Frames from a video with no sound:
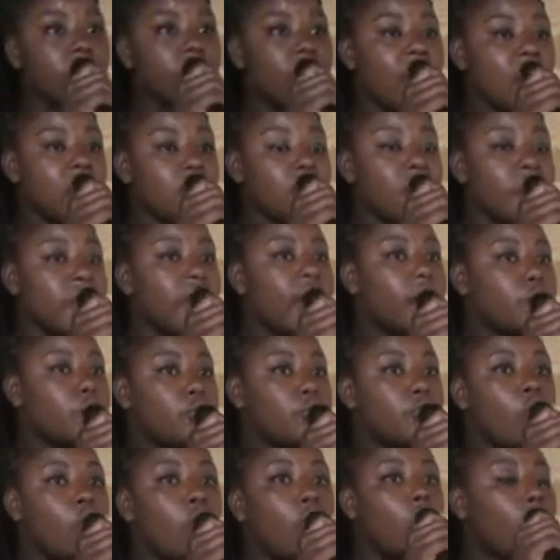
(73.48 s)
transmitted
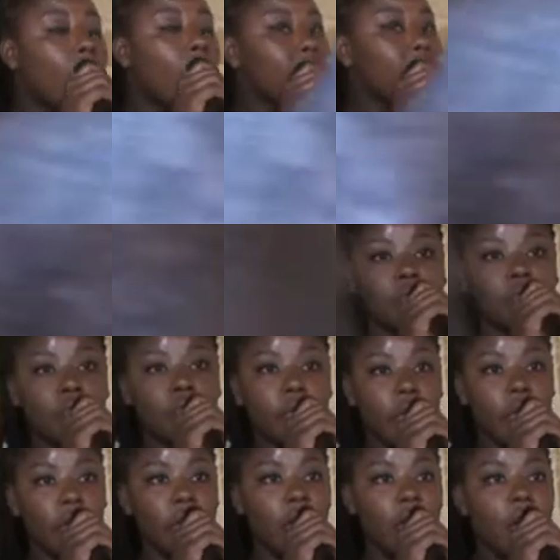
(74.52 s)
through water that we
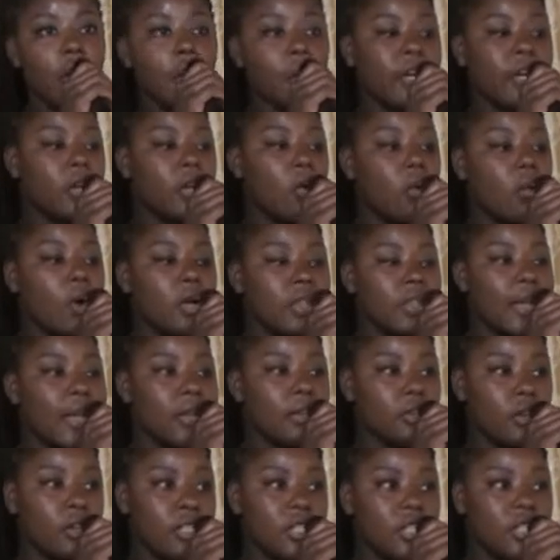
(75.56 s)
drink, but the one
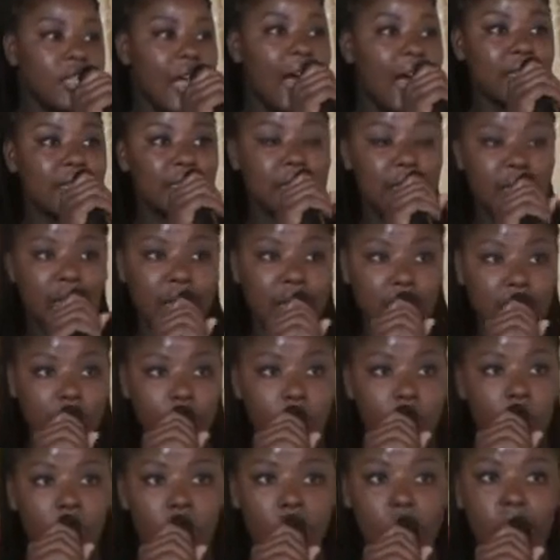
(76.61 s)
that touches our skin
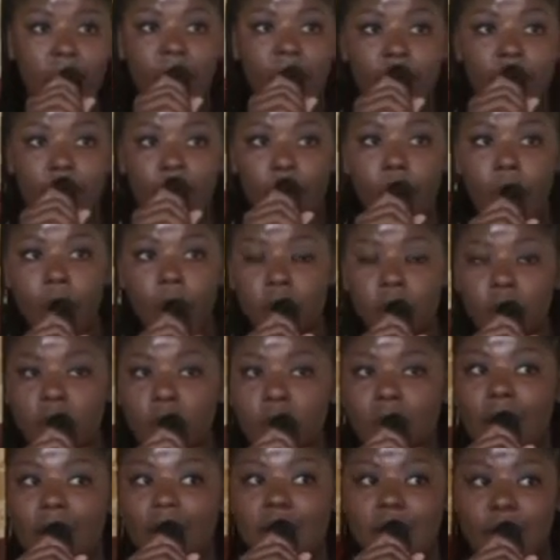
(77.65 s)
because we have pores
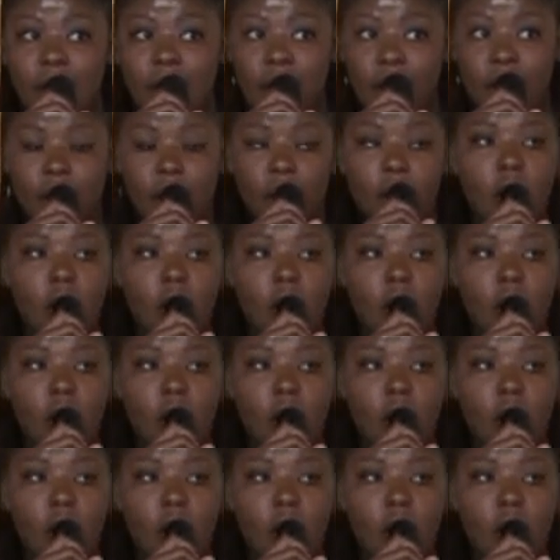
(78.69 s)
on our skin.